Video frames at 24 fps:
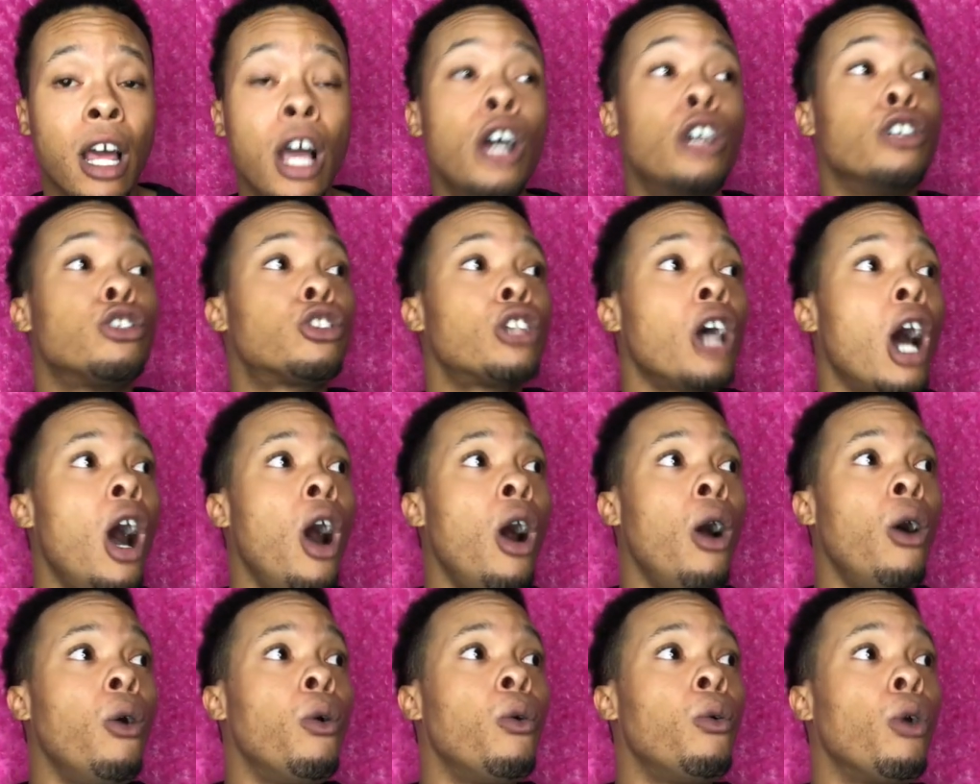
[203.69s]

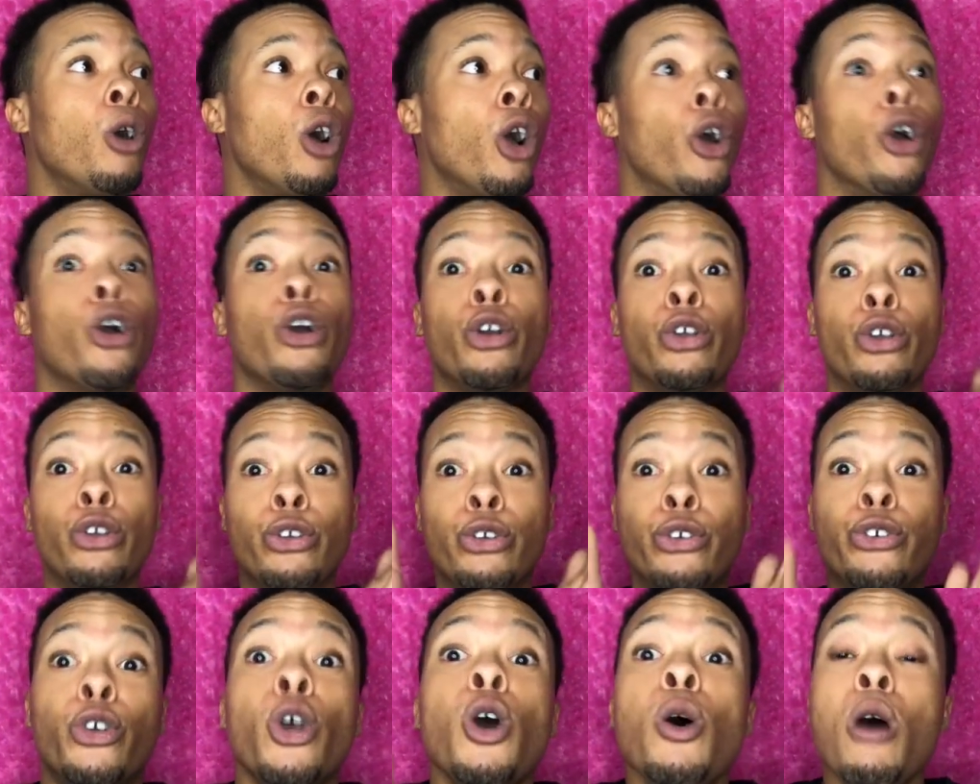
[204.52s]
So,
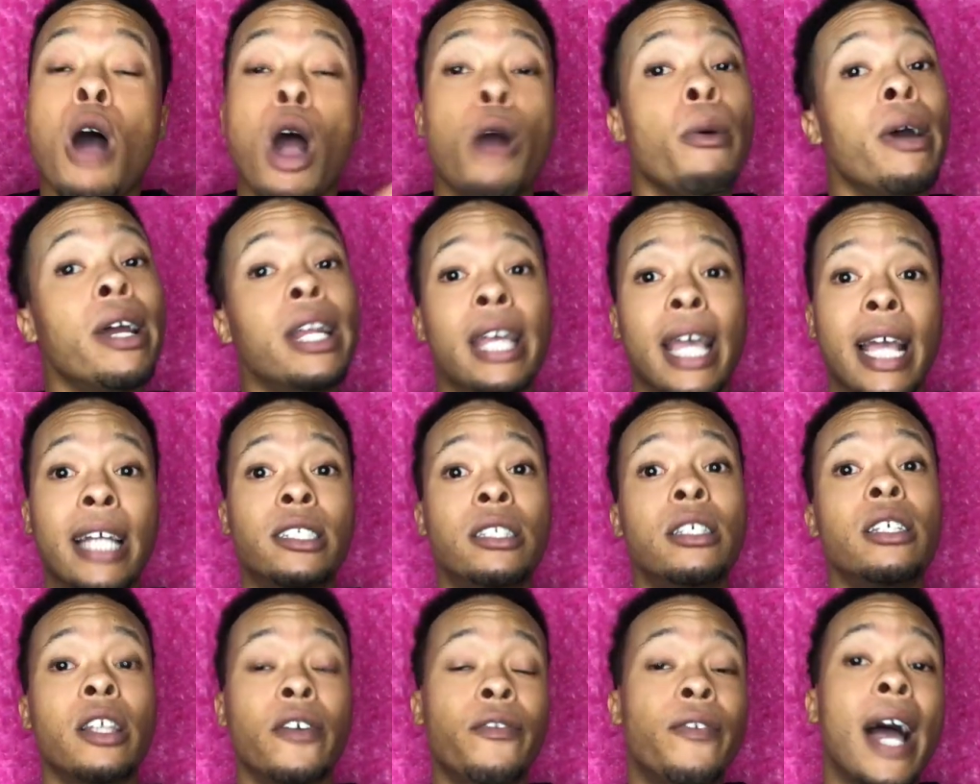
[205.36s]
you are running
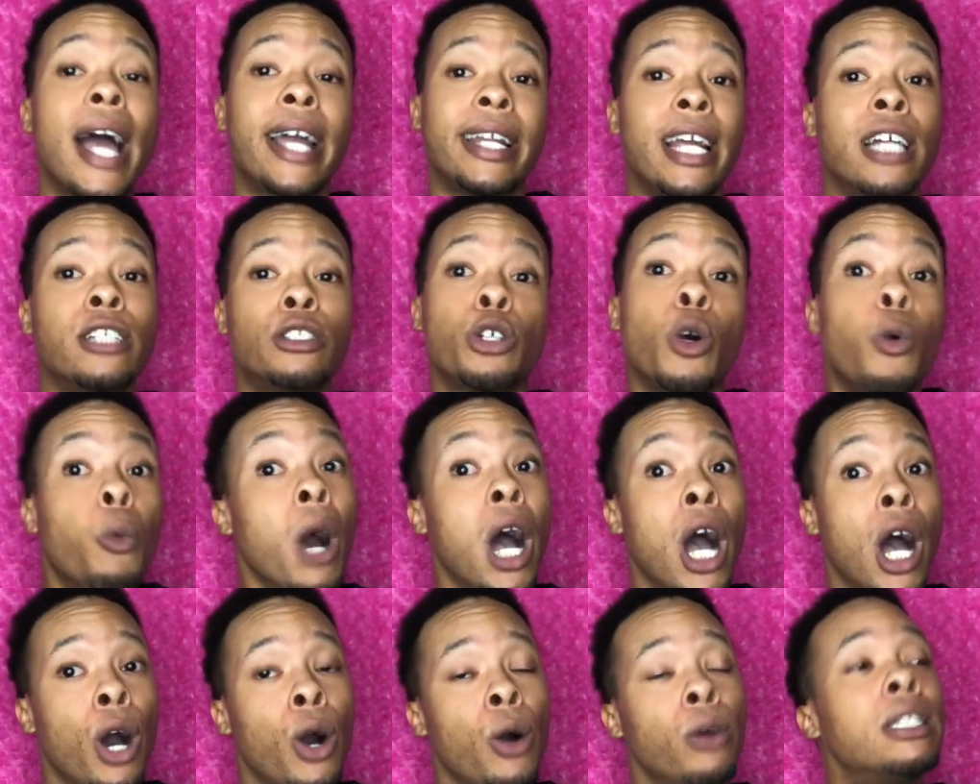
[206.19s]
into the financial
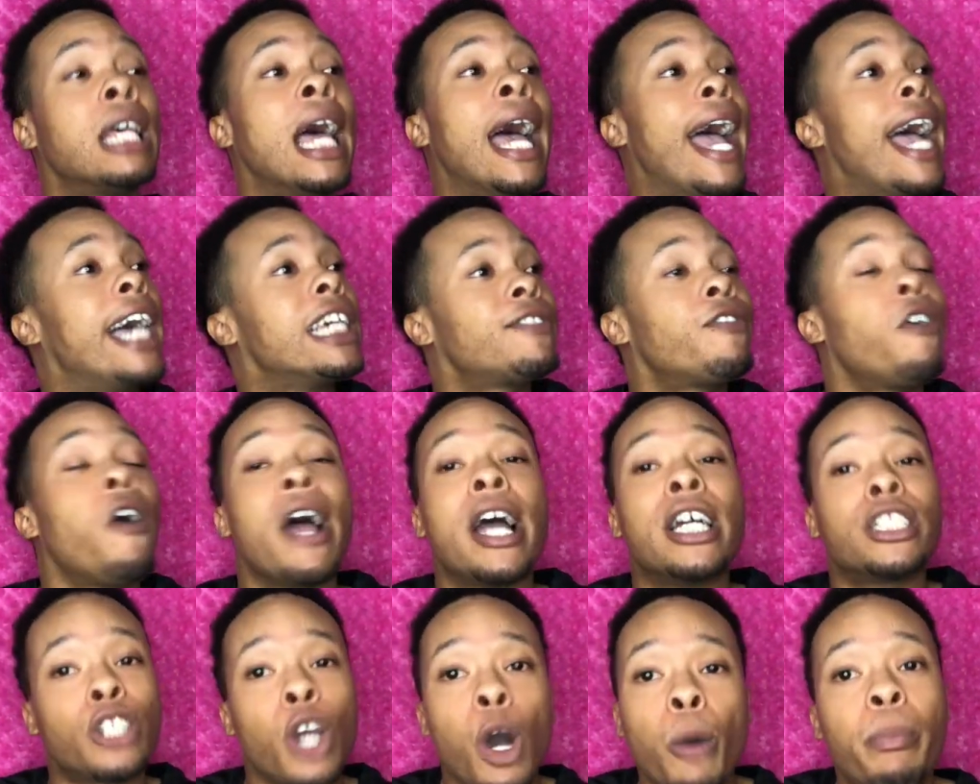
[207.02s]
woes as far
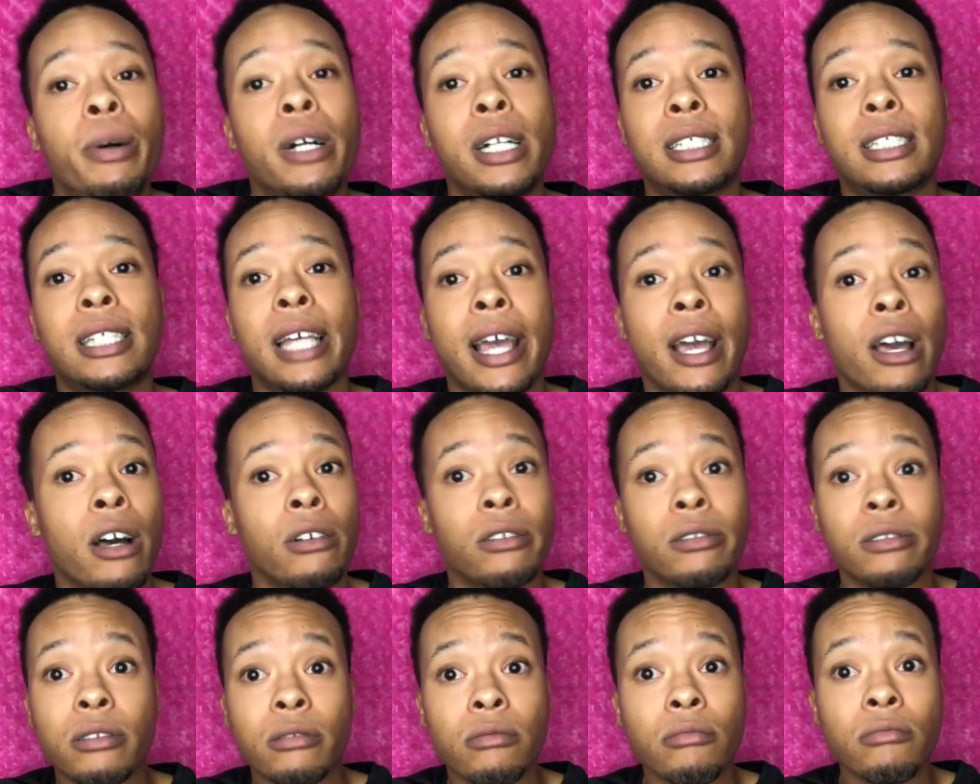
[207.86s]
as your book
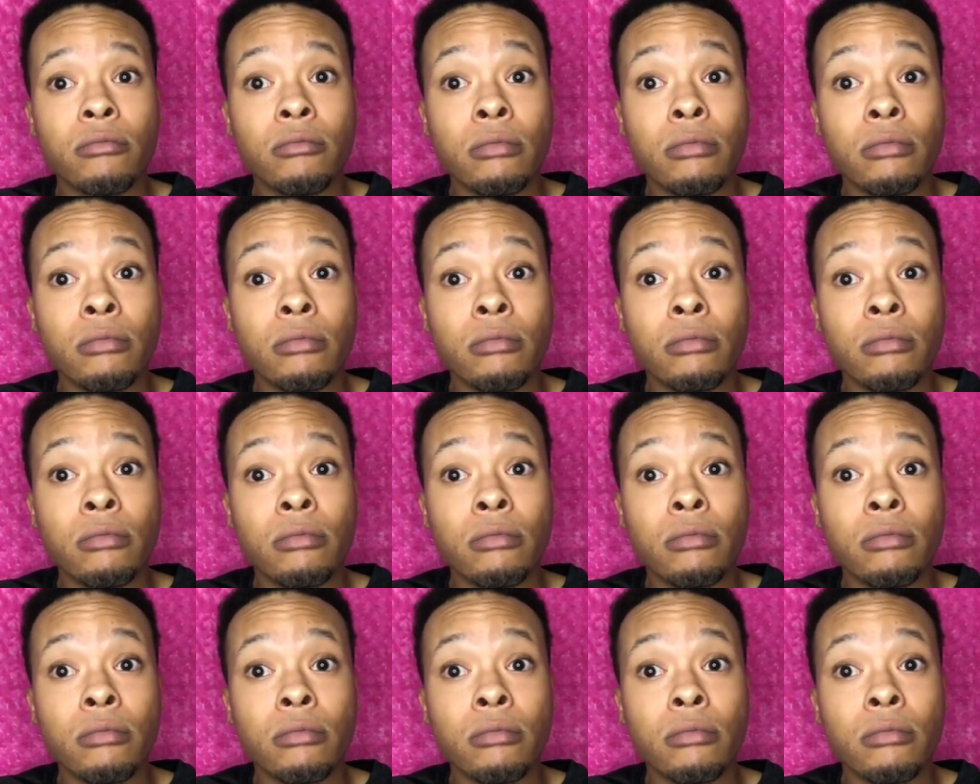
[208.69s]
sales.